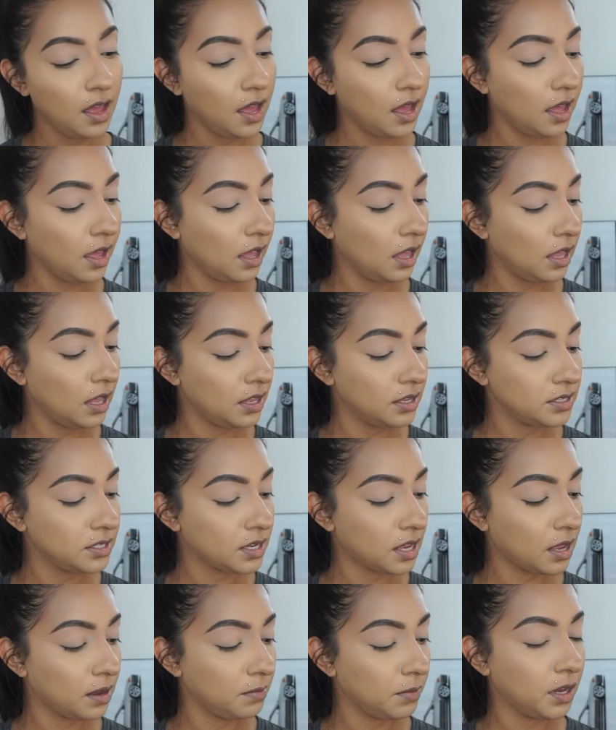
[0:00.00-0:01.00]
and
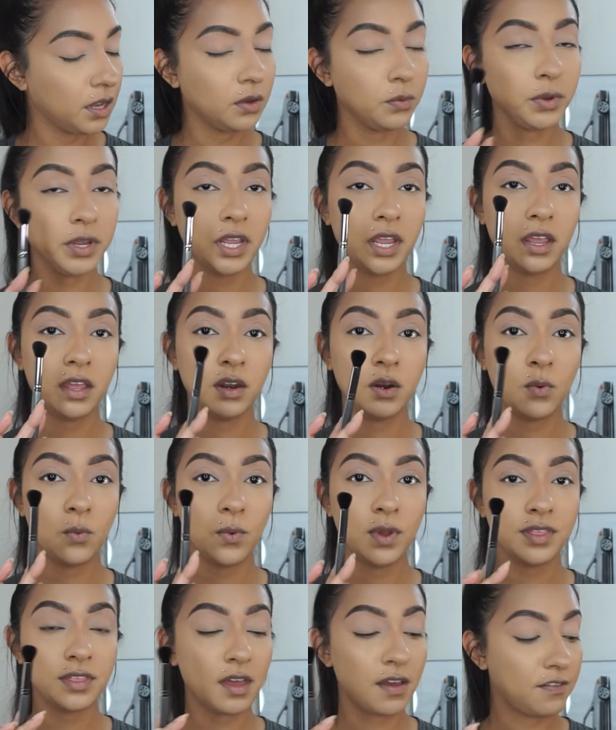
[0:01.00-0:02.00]
I'm going in
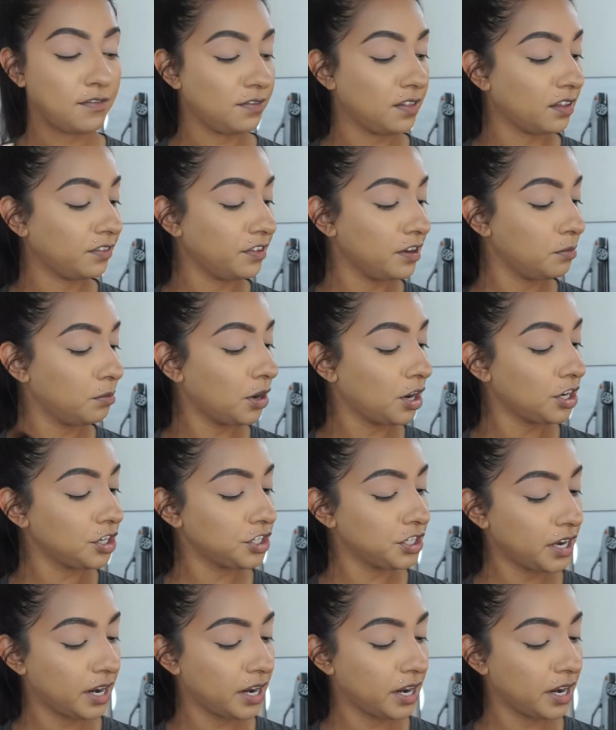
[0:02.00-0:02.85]
with a fluffy brush